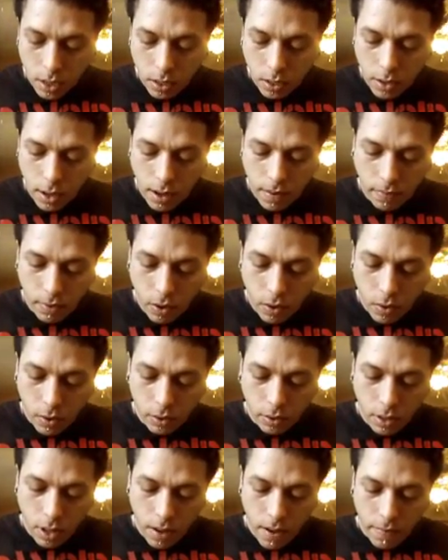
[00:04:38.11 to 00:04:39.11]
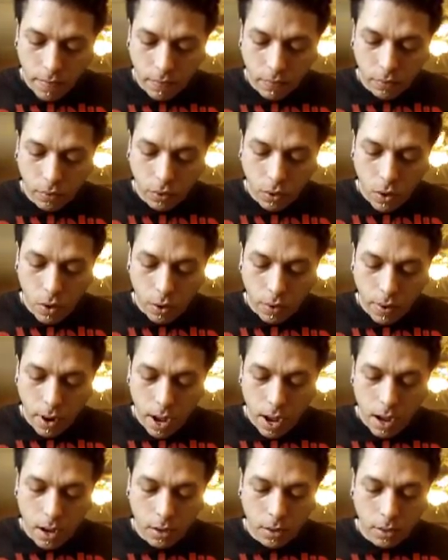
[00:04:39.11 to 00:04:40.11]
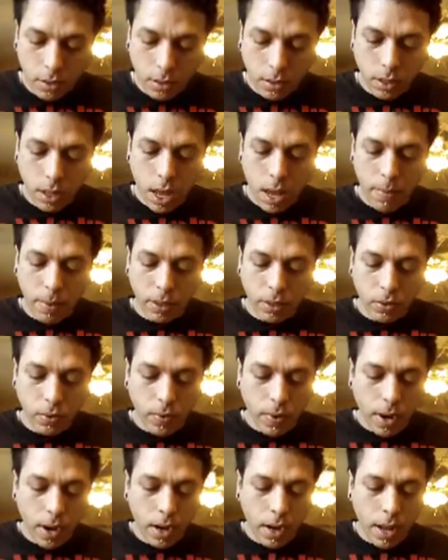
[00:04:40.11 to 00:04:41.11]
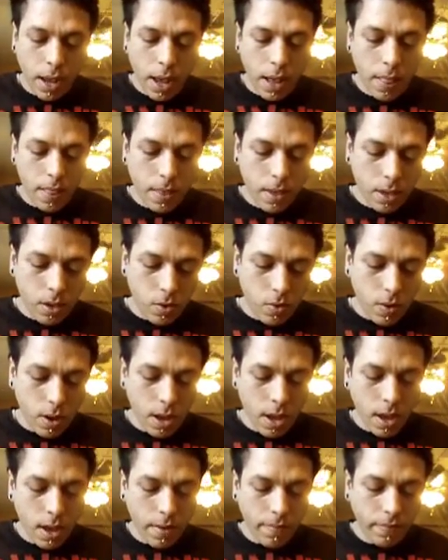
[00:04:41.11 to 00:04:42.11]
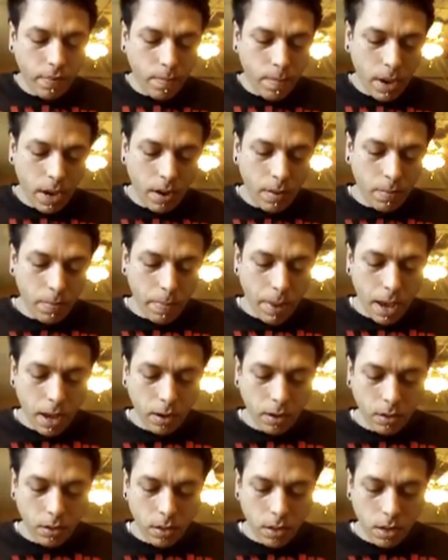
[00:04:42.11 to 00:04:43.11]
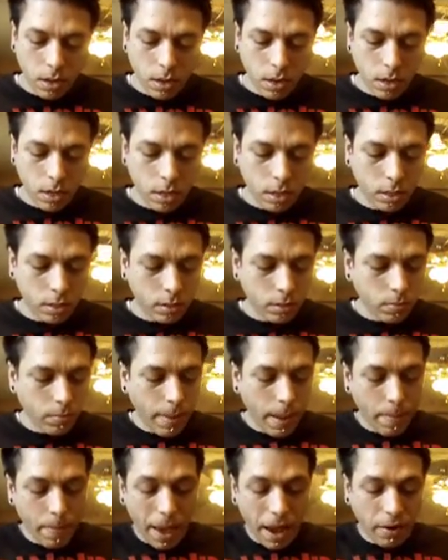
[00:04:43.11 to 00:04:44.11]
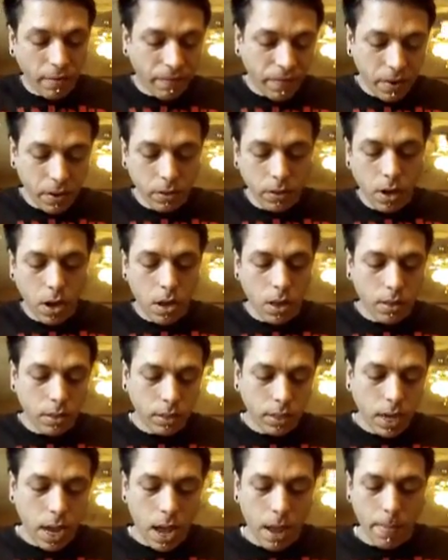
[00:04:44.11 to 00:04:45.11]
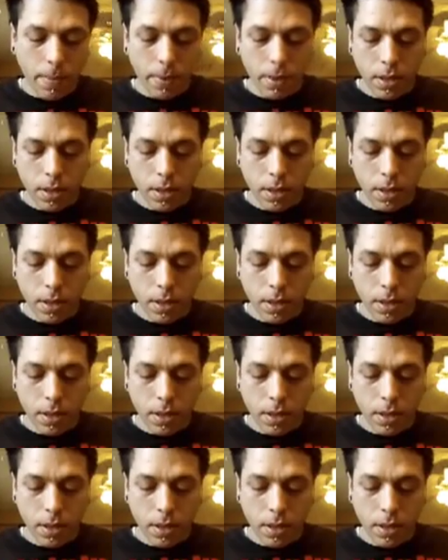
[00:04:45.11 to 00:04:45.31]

You have low ground, climbing terrain, and then you have the main battlefield on the top.